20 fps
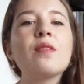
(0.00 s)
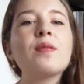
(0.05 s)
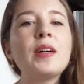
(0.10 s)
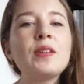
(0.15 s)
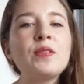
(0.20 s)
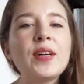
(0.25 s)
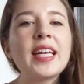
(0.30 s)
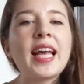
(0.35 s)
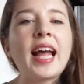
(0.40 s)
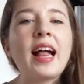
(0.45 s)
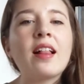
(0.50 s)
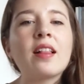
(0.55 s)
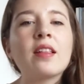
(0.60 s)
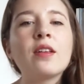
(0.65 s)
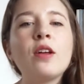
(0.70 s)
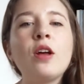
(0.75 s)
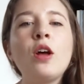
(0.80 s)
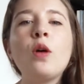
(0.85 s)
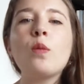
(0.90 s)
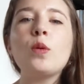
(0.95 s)
Raphael,
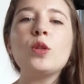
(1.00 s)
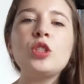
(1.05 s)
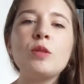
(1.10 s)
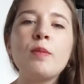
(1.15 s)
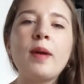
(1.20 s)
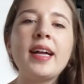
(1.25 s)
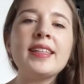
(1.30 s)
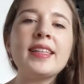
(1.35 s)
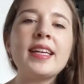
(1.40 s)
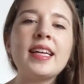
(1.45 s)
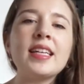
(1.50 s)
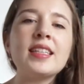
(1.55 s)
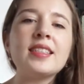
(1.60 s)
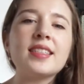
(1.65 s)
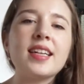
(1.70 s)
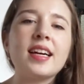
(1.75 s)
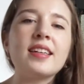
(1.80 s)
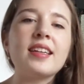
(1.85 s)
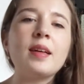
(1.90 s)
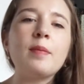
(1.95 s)
would you mind getting
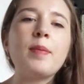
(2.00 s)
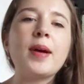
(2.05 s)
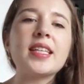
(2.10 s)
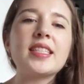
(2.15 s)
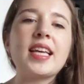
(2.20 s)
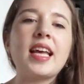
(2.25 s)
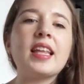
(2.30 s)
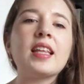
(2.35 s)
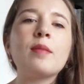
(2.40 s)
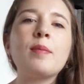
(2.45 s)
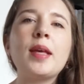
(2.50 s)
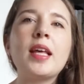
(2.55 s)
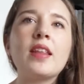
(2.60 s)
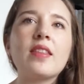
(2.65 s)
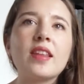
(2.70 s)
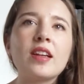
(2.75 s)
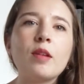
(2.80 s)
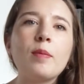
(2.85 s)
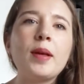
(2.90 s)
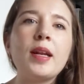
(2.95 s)
started by telling me a
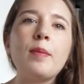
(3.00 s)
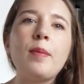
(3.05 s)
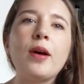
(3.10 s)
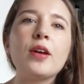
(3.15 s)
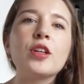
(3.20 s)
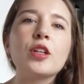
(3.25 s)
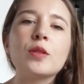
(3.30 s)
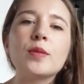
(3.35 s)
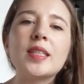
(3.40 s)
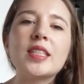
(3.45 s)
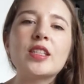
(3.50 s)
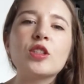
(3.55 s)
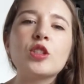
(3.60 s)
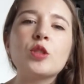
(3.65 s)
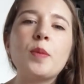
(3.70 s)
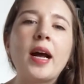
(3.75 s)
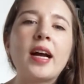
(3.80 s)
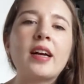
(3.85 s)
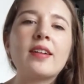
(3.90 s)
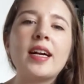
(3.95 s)
little bit about your
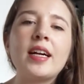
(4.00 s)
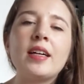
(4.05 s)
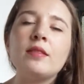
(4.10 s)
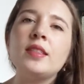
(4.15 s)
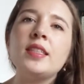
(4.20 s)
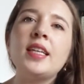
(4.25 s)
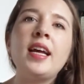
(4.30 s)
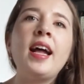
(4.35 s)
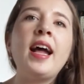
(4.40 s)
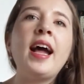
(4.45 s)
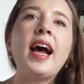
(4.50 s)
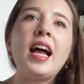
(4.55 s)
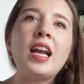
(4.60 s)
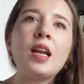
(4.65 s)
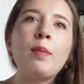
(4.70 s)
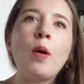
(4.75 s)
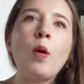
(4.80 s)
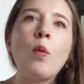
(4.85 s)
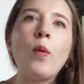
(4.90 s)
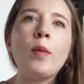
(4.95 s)
research background and
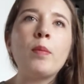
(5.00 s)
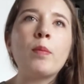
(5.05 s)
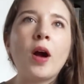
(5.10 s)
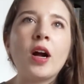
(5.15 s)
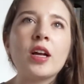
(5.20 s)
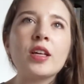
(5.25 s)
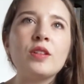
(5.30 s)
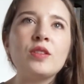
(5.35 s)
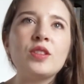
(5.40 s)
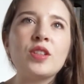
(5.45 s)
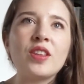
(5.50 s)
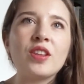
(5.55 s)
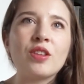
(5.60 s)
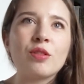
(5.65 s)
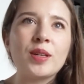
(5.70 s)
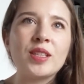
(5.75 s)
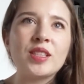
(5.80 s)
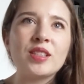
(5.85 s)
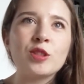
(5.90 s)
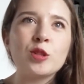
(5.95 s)
about what brought you to
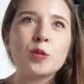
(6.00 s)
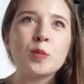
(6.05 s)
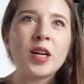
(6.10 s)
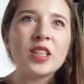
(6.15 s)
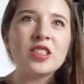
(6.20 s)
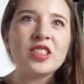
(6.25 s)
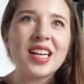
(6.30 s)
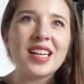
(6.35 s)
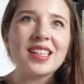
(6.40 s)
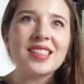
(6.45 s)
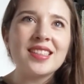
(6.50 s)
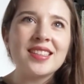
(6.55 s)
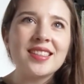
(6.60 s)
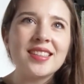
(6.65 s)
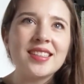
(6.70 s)
this research project?